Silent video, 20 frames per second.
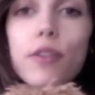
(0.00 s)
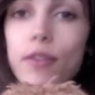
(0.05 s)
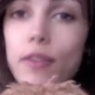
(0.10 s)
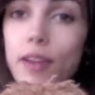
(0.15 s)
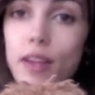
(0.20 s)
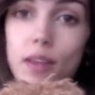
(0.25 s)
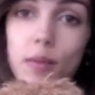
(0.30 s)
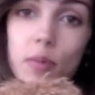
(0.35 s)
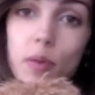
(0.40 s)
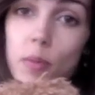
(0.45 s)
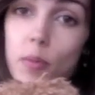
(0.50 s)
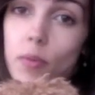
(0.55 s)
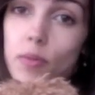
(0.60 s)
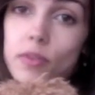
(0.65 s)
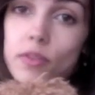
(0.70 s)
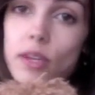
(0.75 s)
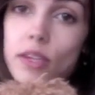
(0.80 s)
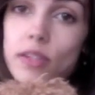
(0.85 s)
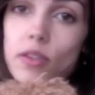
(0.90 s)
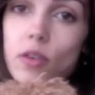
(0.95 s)
thing that people
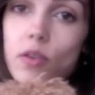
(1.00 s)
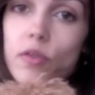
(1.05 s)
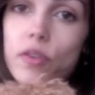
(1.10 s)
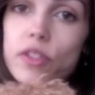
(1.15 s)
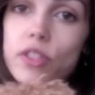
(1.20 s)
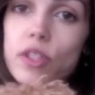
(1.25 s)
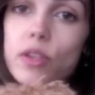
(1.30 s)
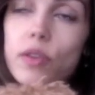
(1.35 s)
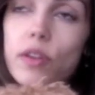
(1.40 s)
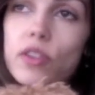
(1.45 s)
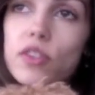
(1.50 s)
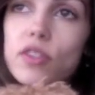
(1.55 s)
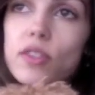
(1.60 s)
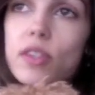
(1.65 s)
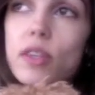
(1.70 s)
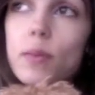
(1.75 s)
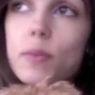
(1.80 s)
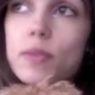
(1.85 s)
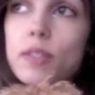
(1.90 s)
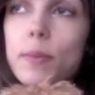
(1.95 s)
tend to overdo. They just
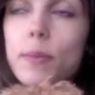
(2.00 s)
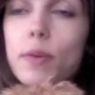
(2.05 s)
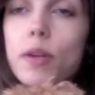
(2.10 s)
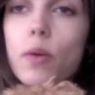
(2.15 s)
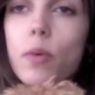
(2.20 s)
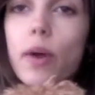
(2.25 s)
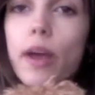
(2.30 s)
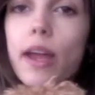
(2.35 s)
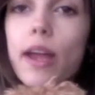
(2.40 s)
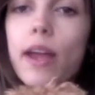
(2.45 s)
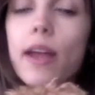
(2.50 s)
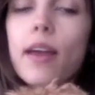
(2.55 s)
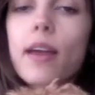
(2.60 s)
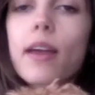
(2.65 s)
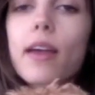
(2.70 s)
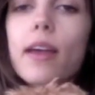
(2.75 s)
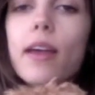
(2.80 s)
keep sipping away.